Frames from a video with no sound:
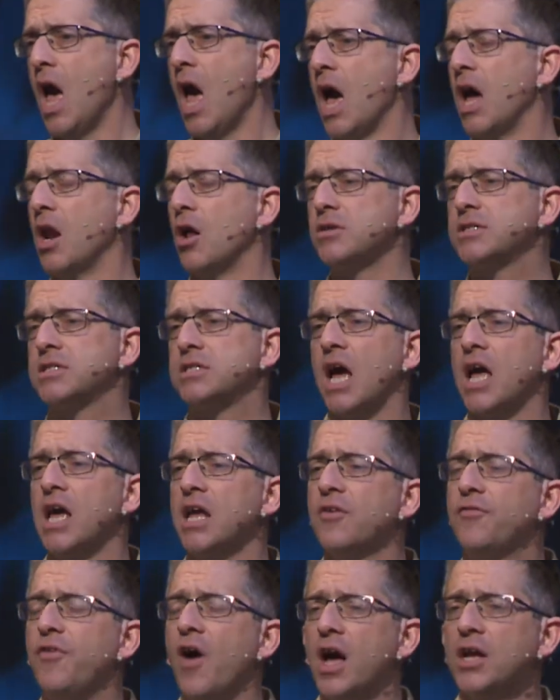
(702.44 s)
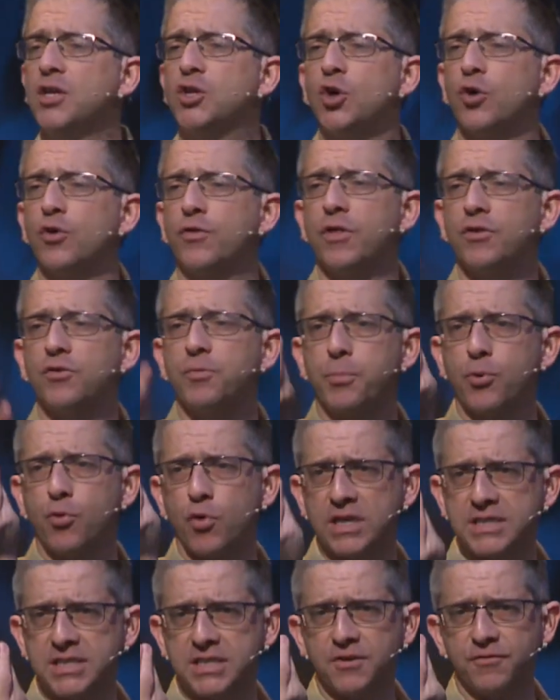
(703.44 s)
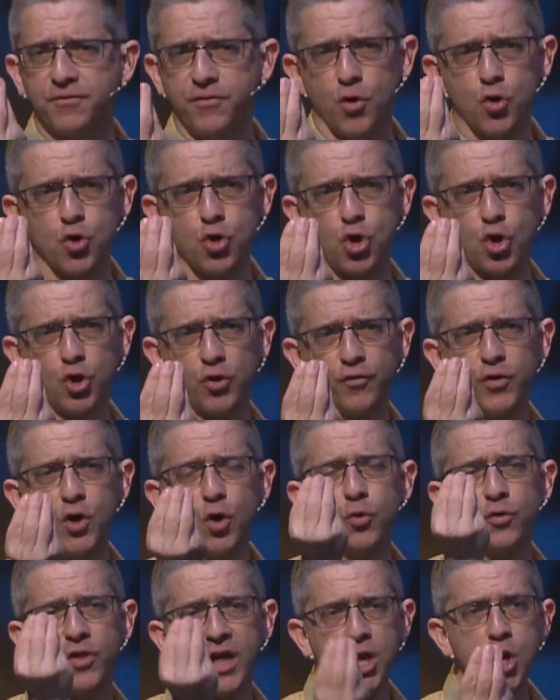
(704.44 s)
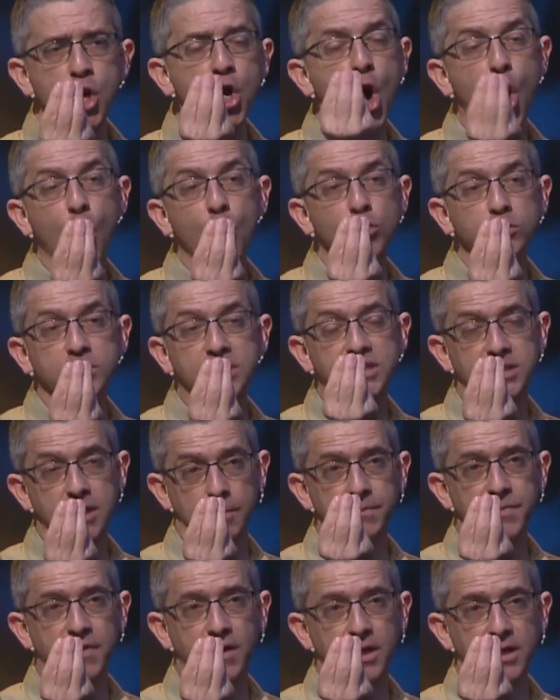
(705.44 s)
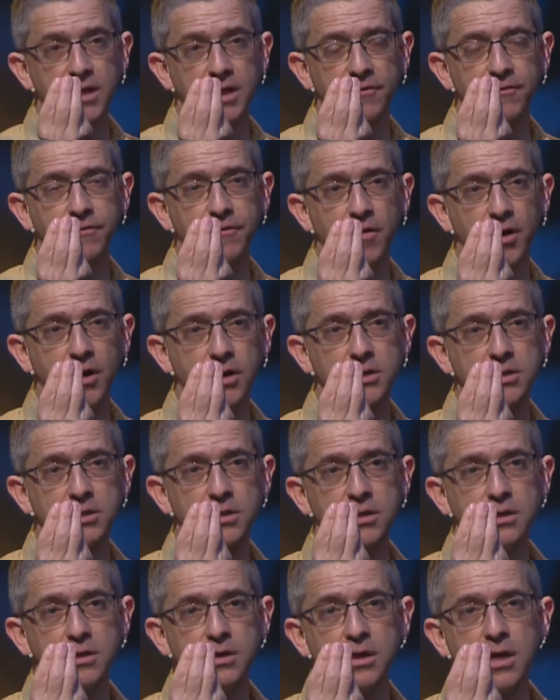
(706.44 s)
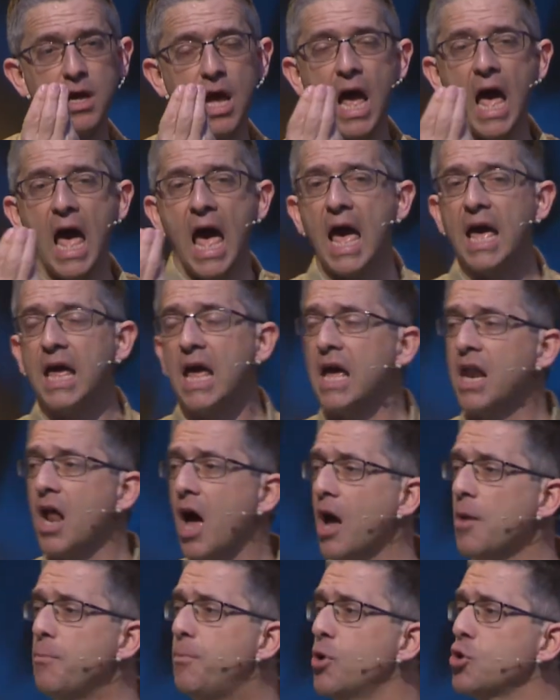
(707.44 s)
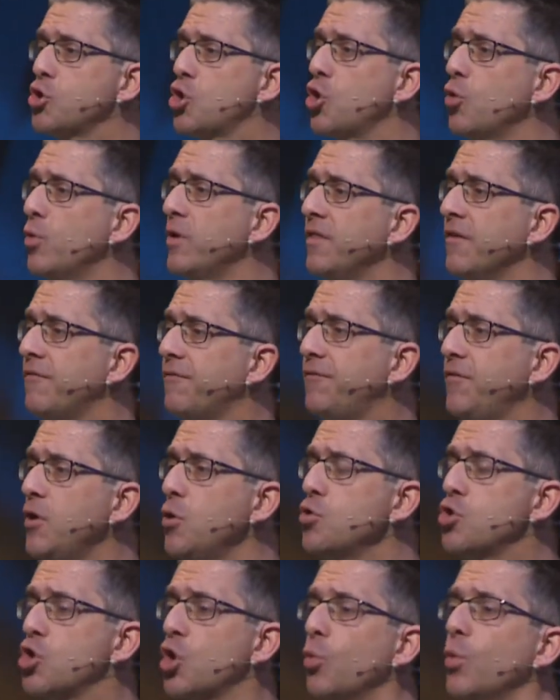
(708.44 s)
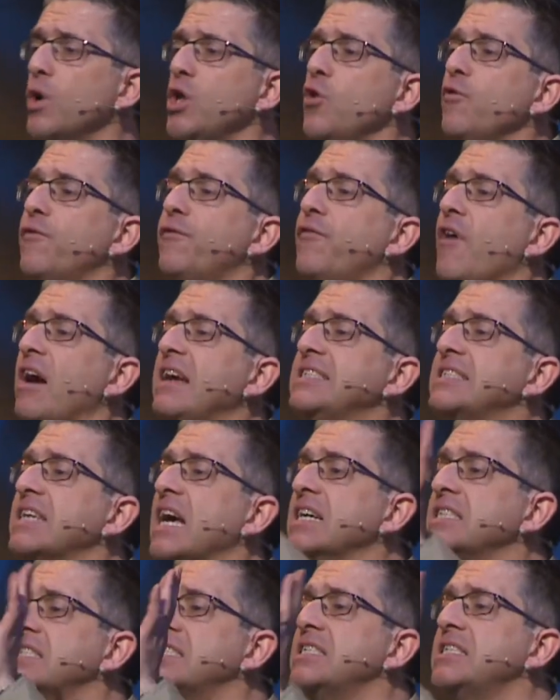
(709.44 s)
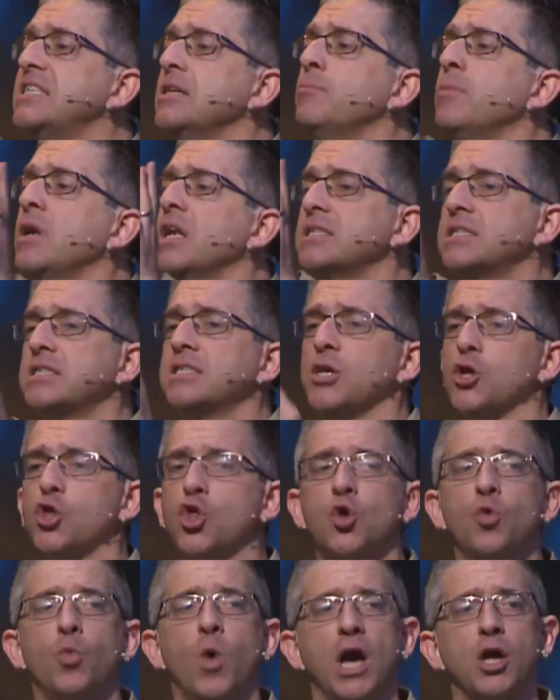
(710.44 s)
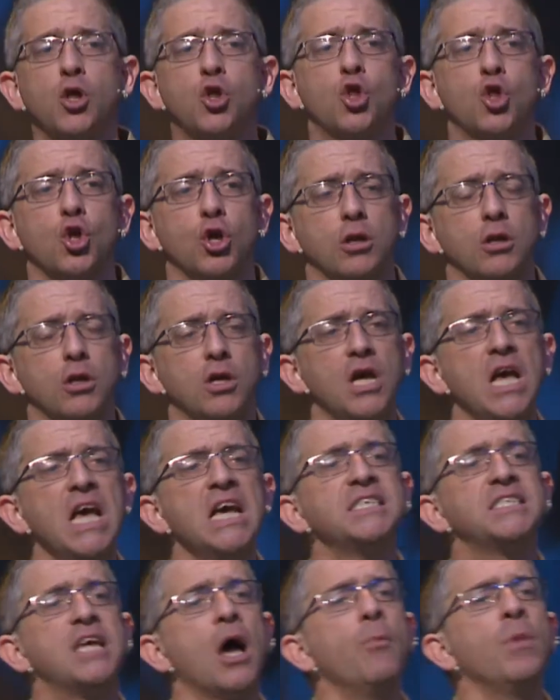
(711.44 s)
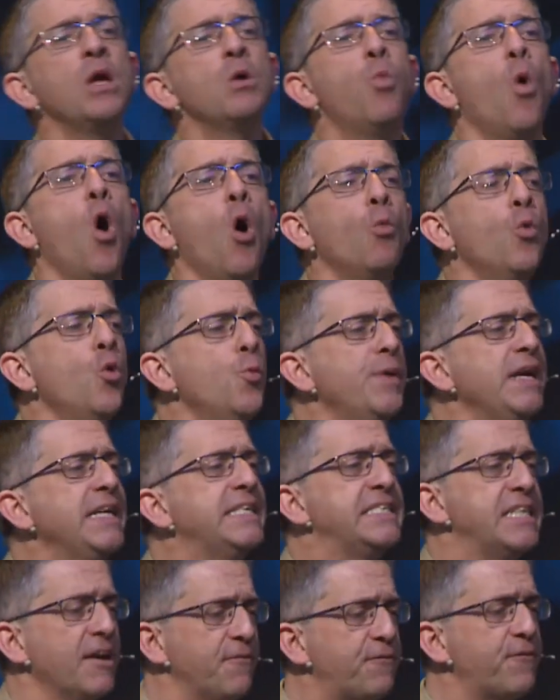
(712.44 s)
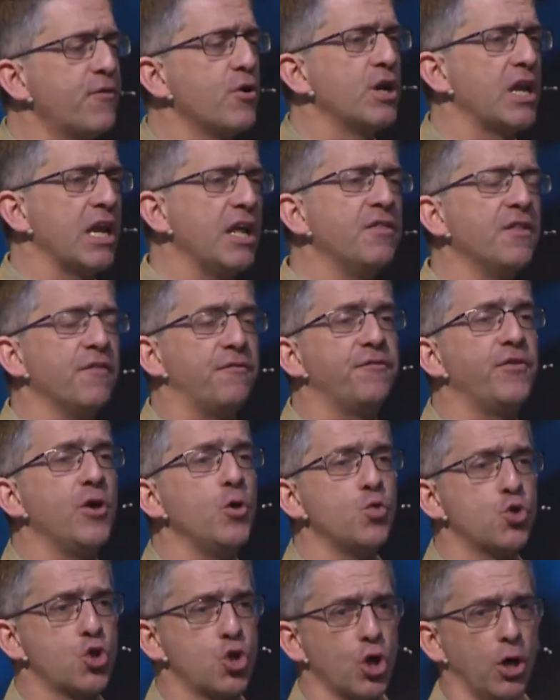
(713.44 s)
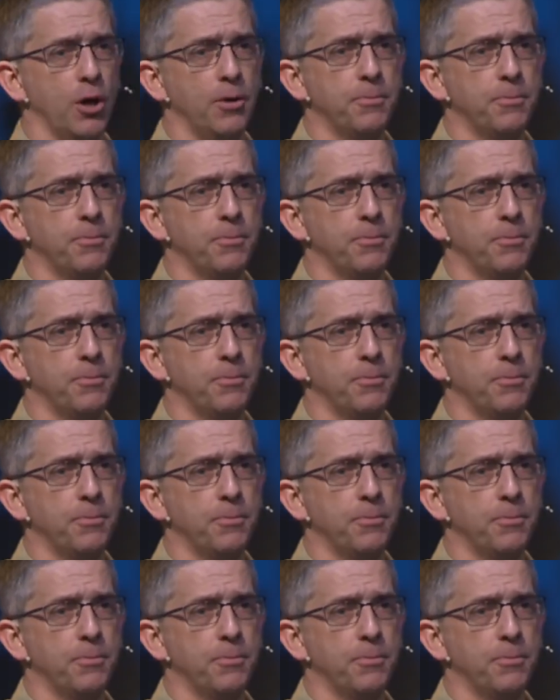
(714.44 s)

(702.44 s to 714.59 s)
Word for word: And I'll say, and if I took this present version of you that knows something different, and I put you in the future where you face a similar situation. Tell me what will be different in the future.